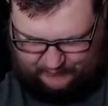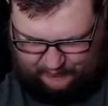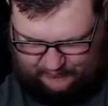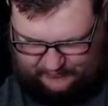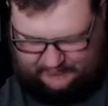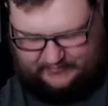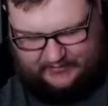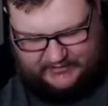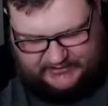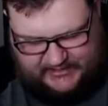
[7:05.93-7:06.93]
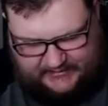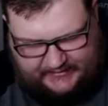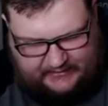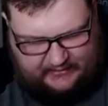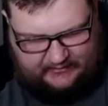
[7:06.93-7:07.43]
more
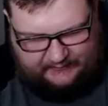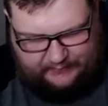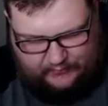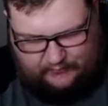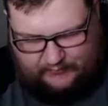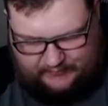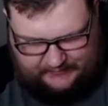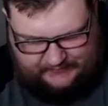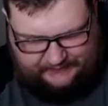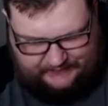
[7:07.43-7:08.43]
shiny cardboard.